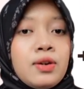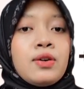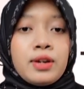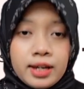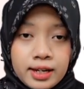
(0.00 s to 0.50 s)

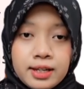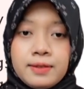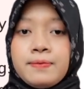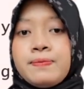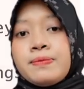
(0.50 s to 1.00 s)
Okay,
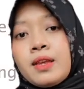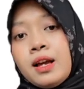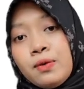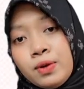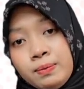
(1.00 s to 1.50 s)

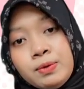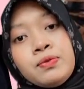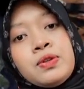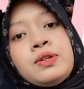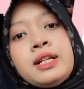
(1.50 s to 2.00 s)
we move
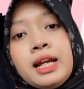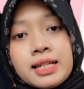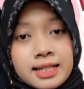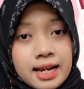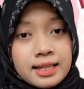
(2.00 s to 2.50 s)
to the
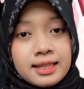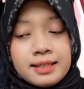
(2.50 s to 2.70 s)
next slide.